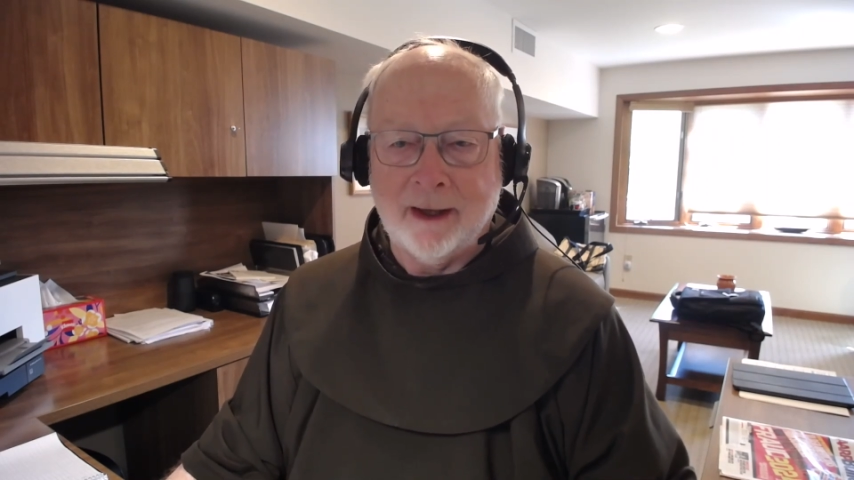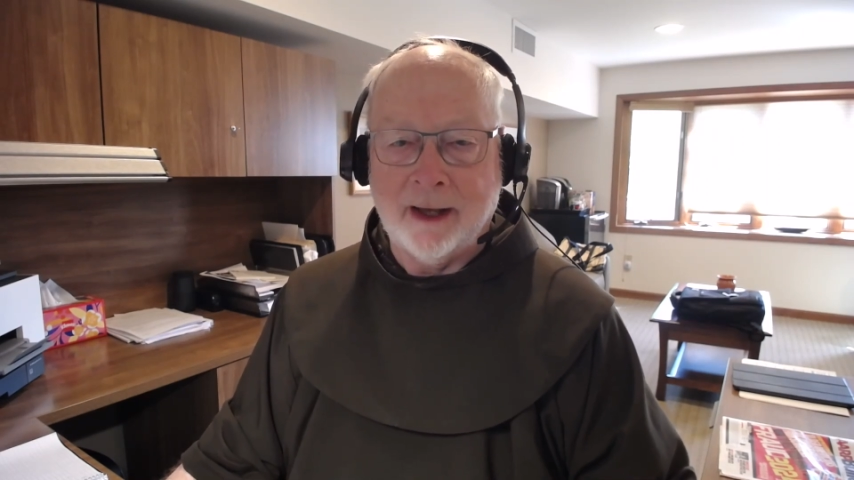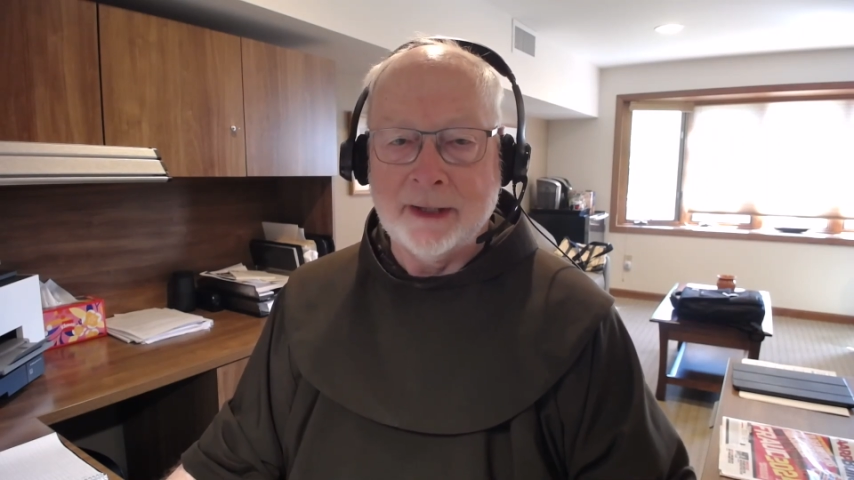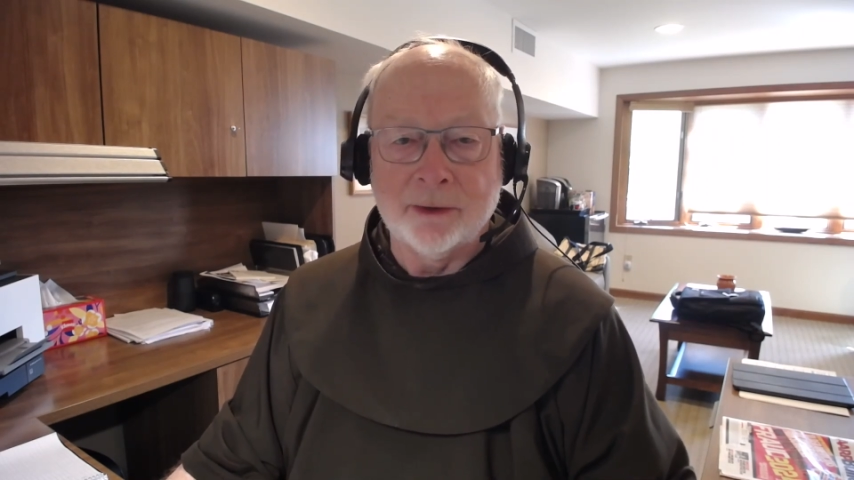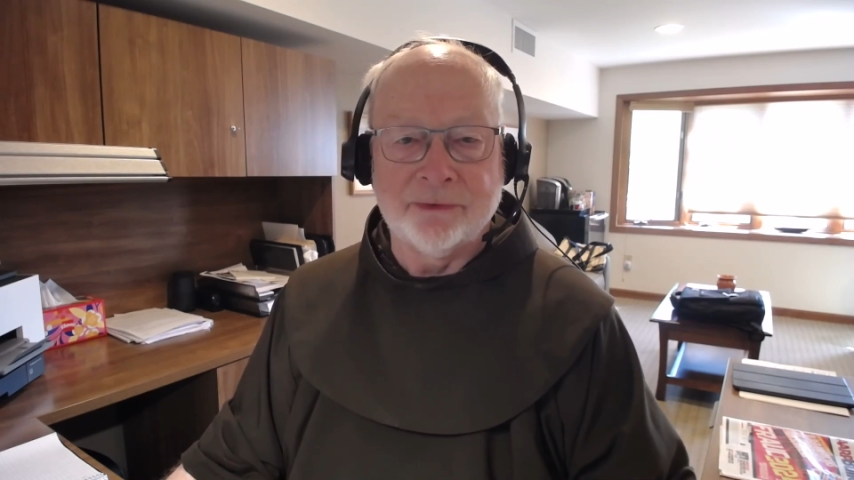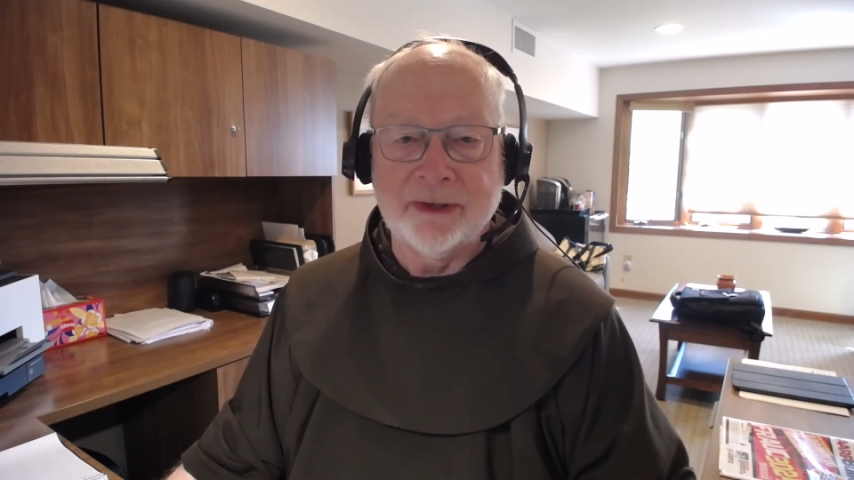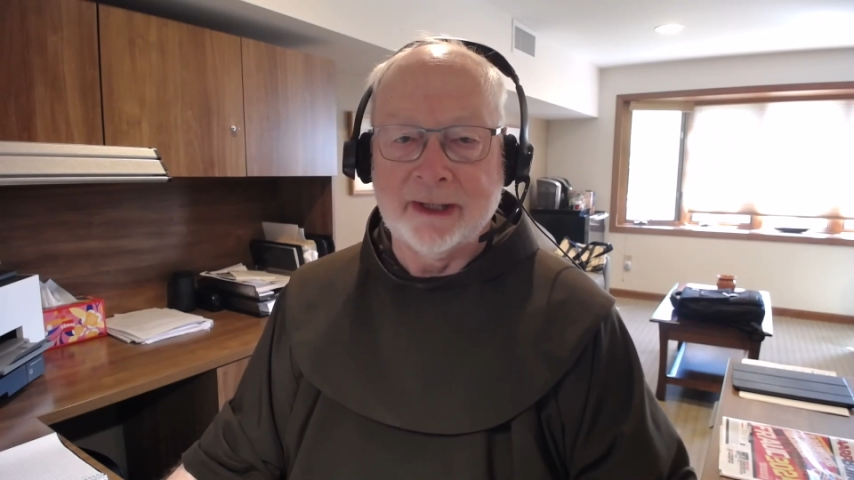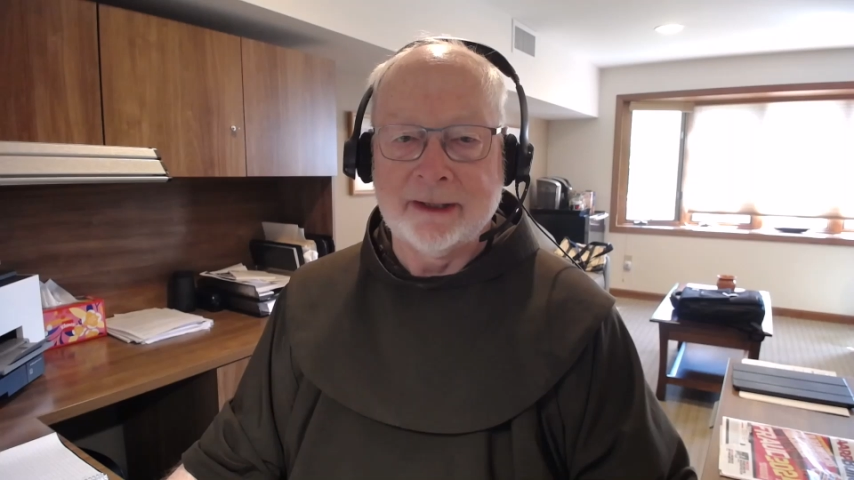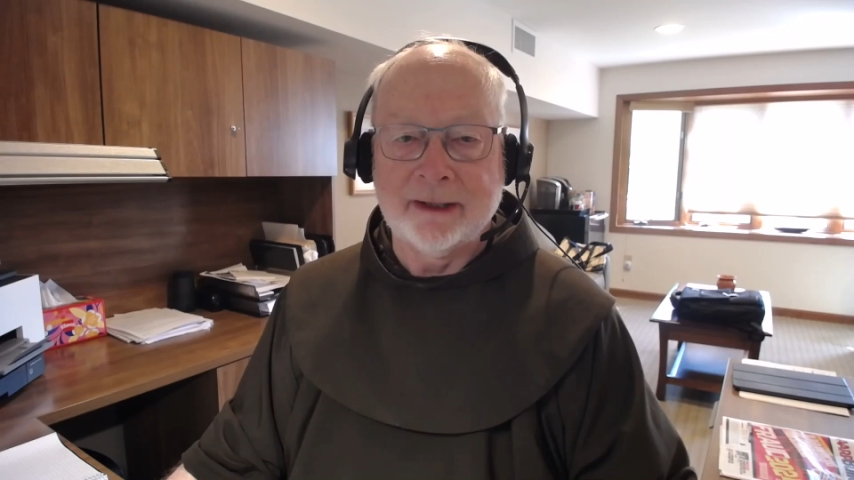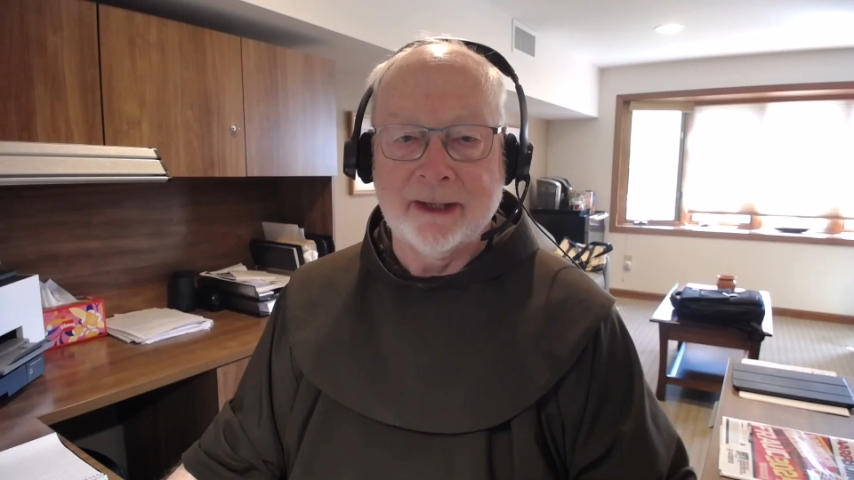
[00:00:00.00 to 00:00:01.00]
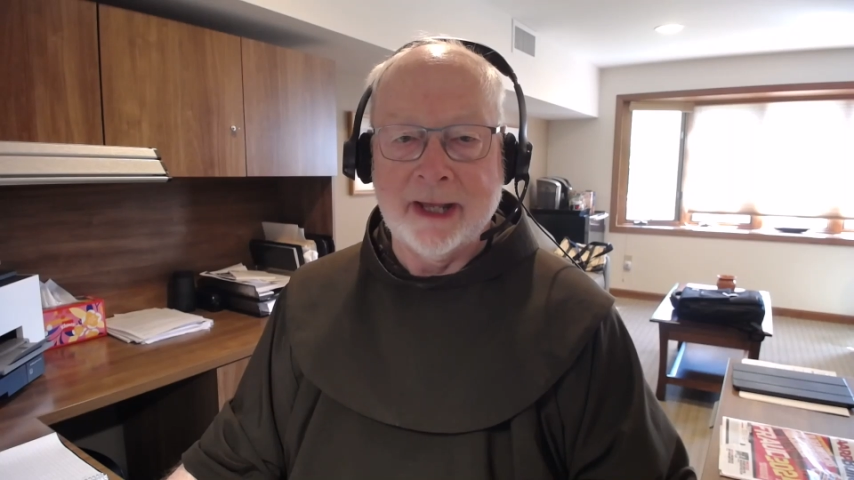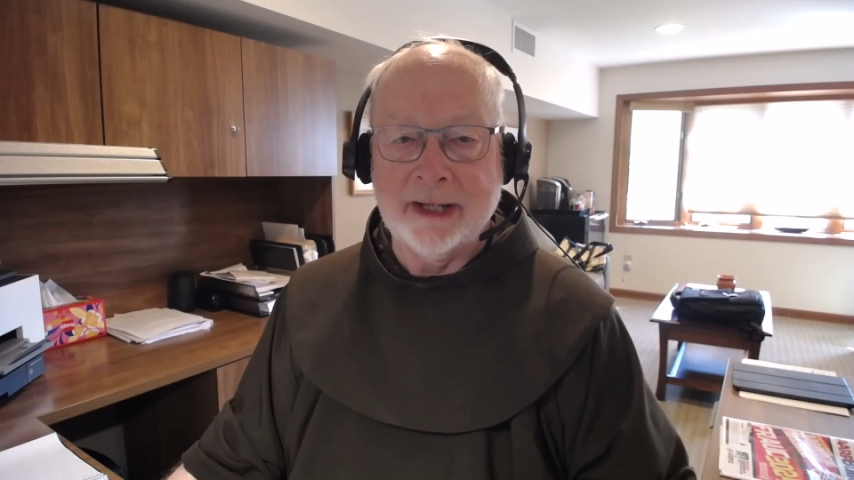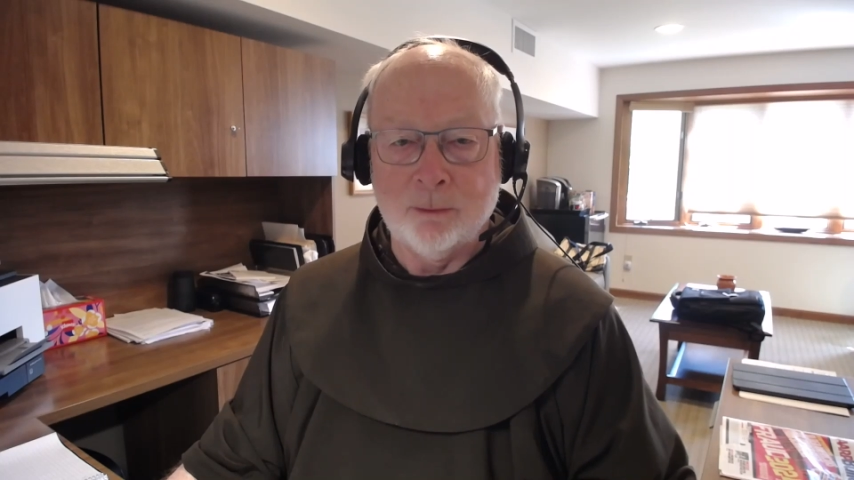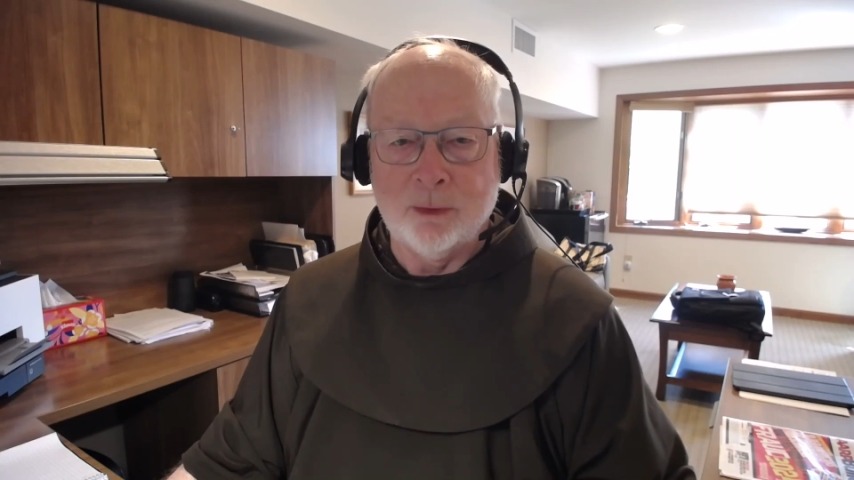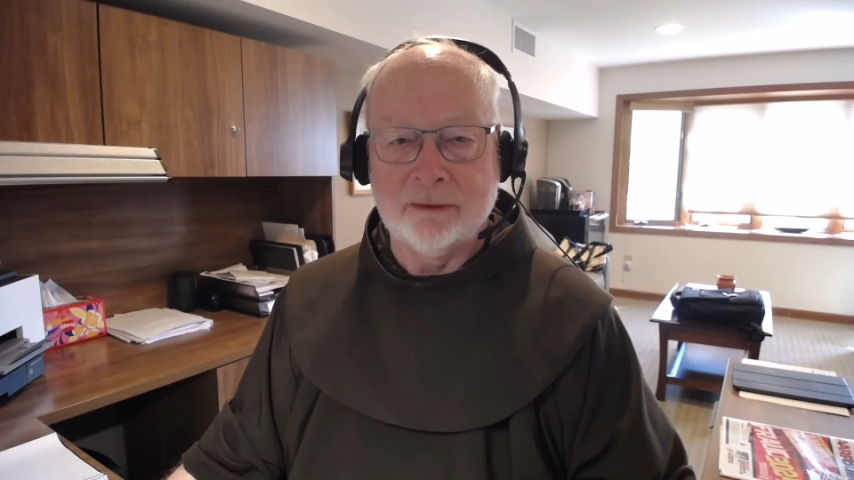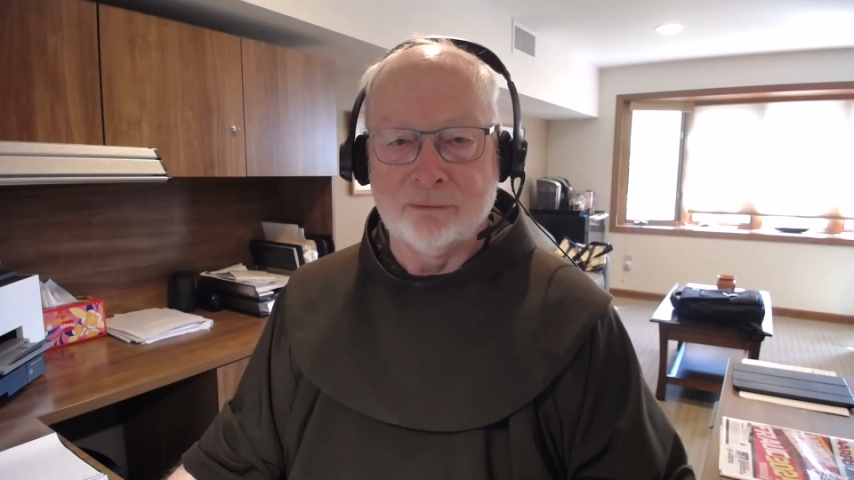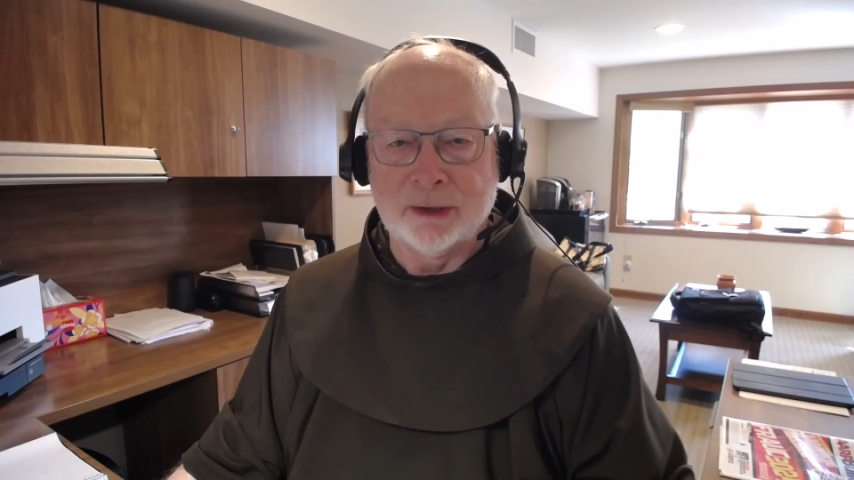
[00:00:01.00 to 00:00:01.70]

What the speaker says: I don't think anyone